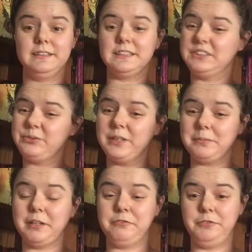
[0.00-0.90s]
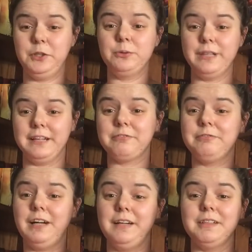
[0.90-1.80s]
This is one of my few like
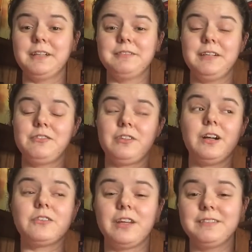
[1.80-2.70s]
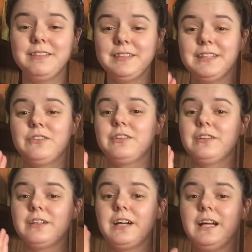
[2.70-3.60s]
5 out of 5 stars I've given this
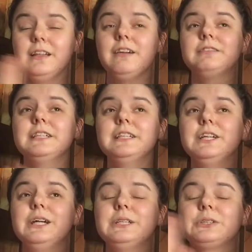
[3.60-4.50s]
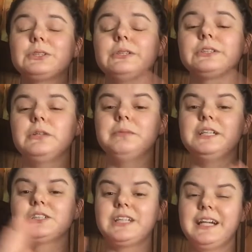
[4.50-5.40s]
year. I loved it so so
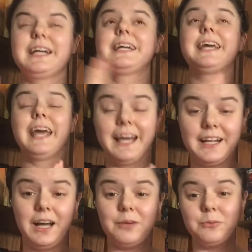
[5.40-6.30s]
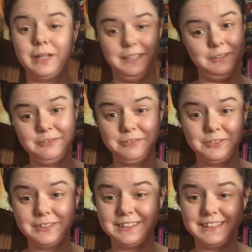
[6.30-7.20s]
much and I cannot wait
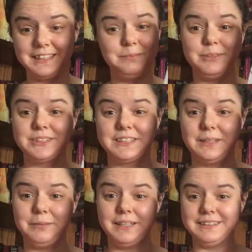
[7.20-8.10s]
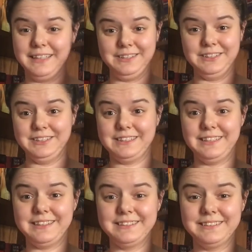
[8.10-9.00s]
for the second book to come out later this
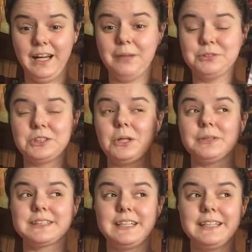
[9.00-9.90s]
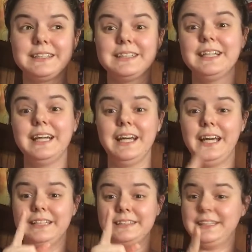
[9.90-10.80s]
year. I'm so excited.
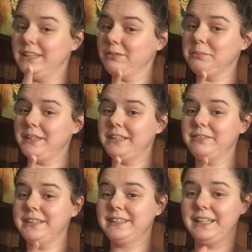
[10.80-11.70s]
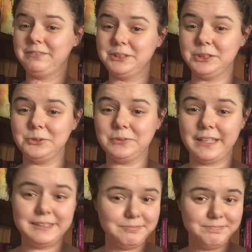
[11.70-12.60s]
And Tina, we're buddy reading that one too,
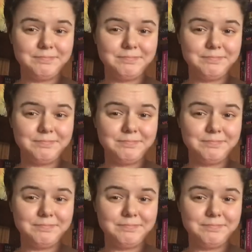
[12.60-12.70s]
right?